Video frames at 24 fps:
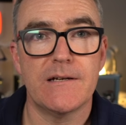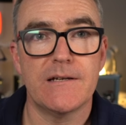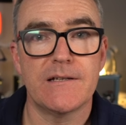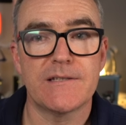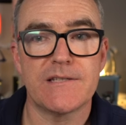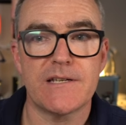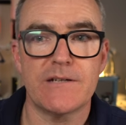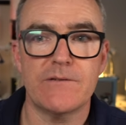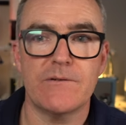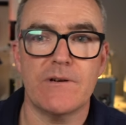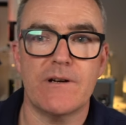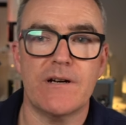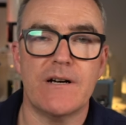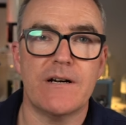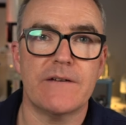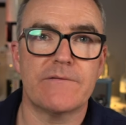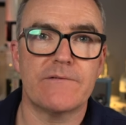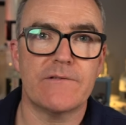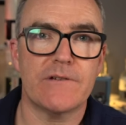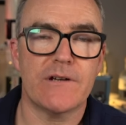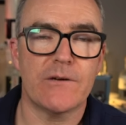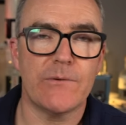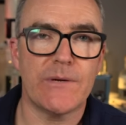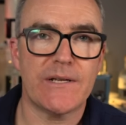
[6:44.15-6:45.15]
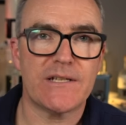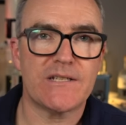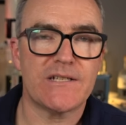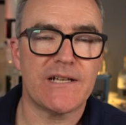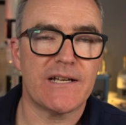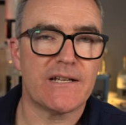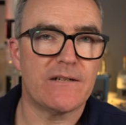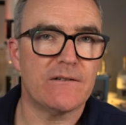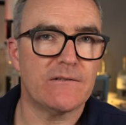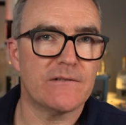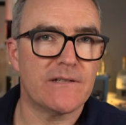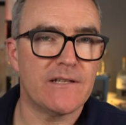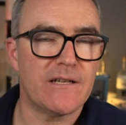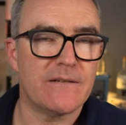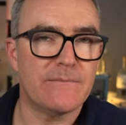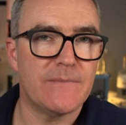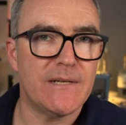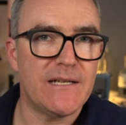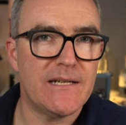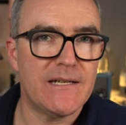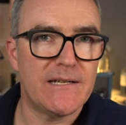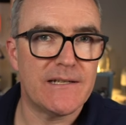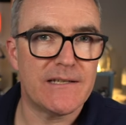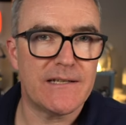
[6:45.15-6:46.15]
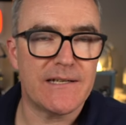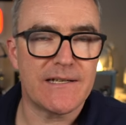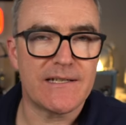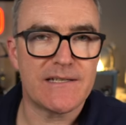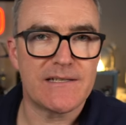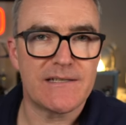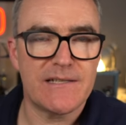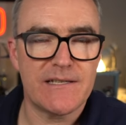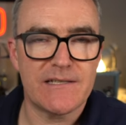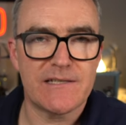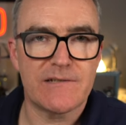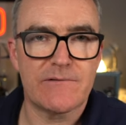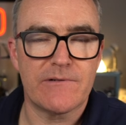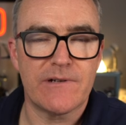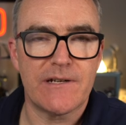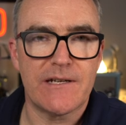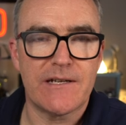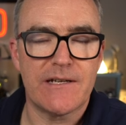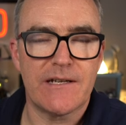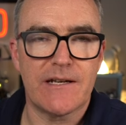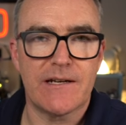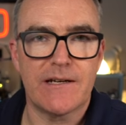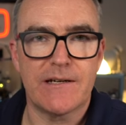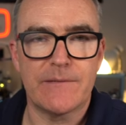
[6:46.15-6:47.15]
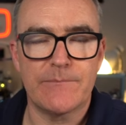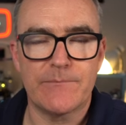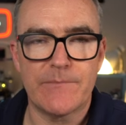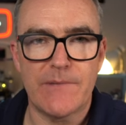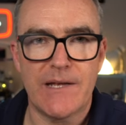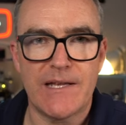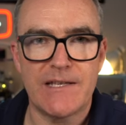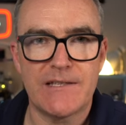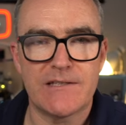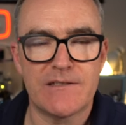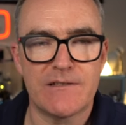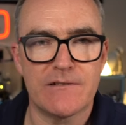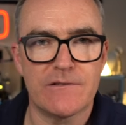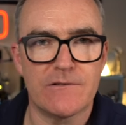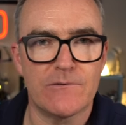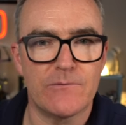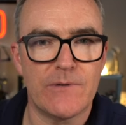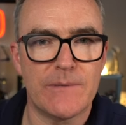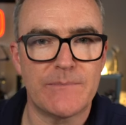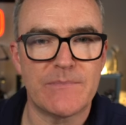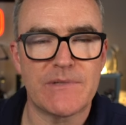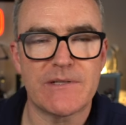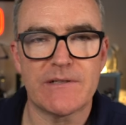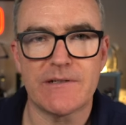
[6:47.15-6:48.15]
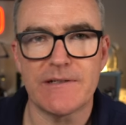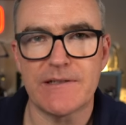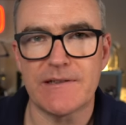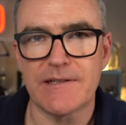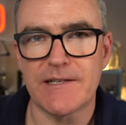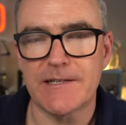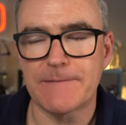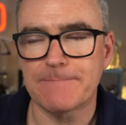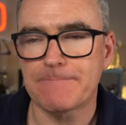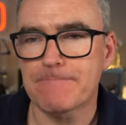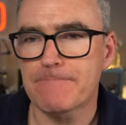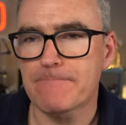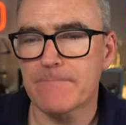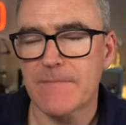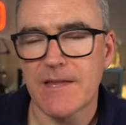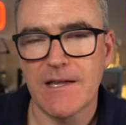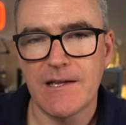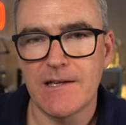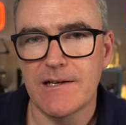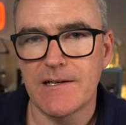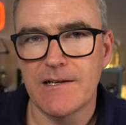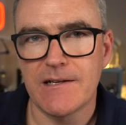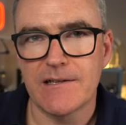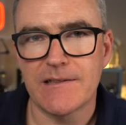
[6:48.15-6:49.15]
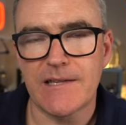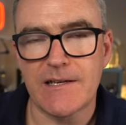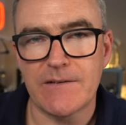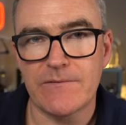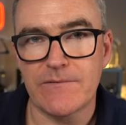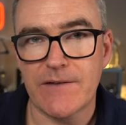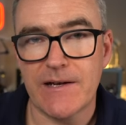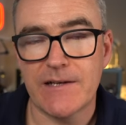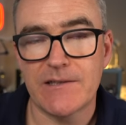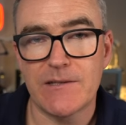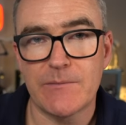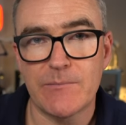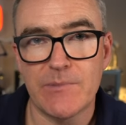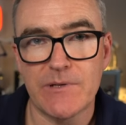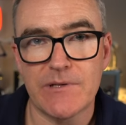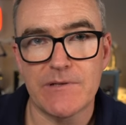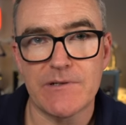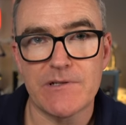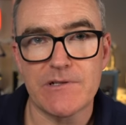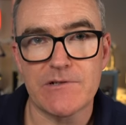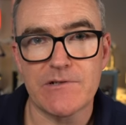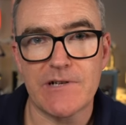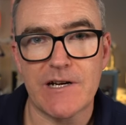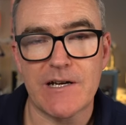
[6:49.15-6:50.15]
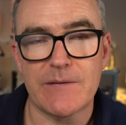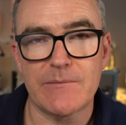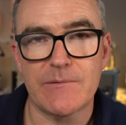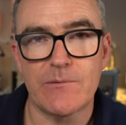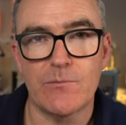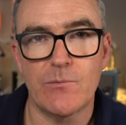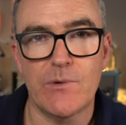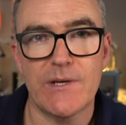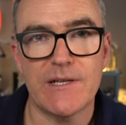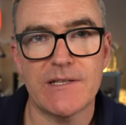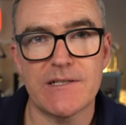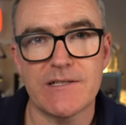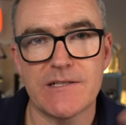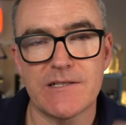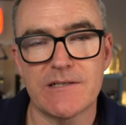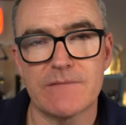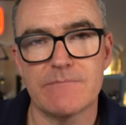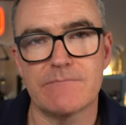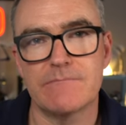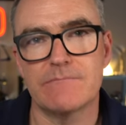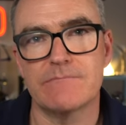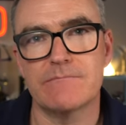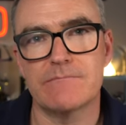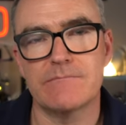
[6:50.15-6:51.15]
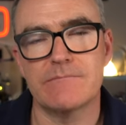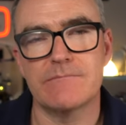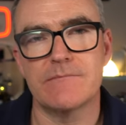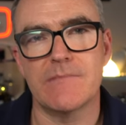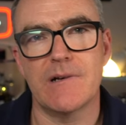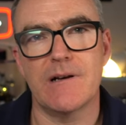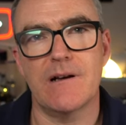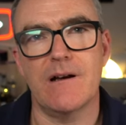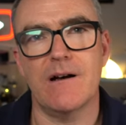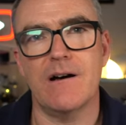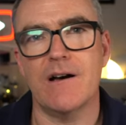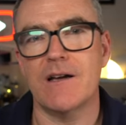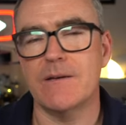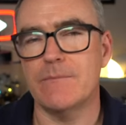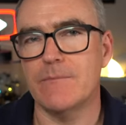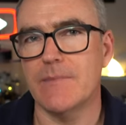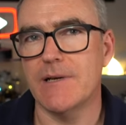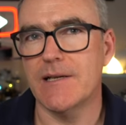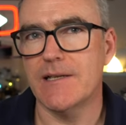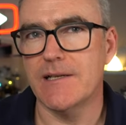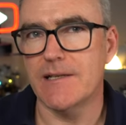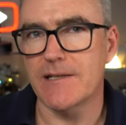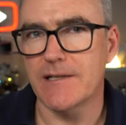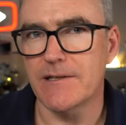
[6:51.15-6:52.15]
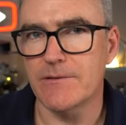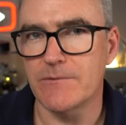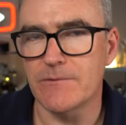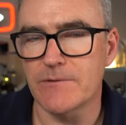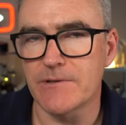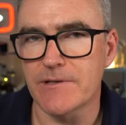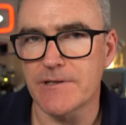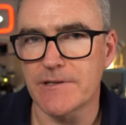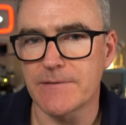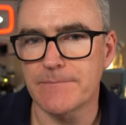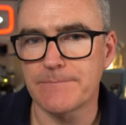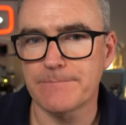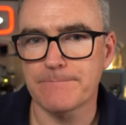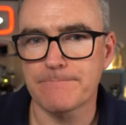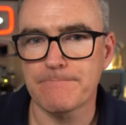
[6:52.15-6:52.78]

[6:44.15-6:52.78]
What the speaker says: So after a quick check on the Omega accessory internal website thing, they found the blue strap, which I immediately ordered.